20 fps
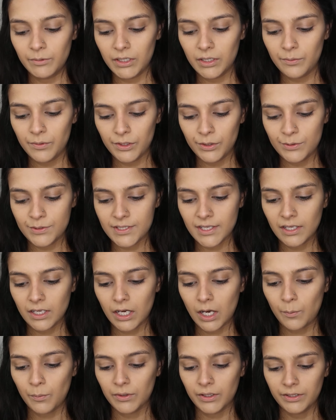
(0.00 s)
I'm going to be using a
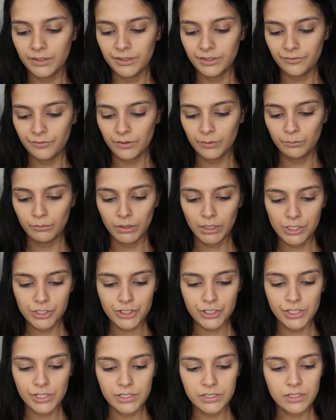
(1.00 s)
couple of different
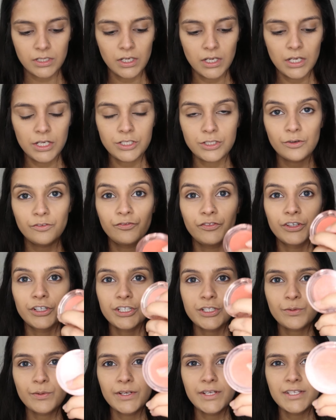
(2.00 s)
blushes. So
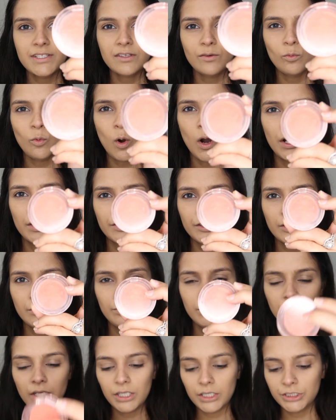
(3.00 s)
first one is a Wander
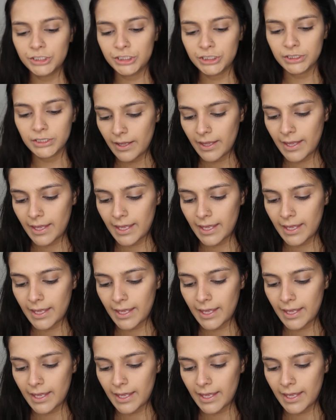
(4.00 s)
blush.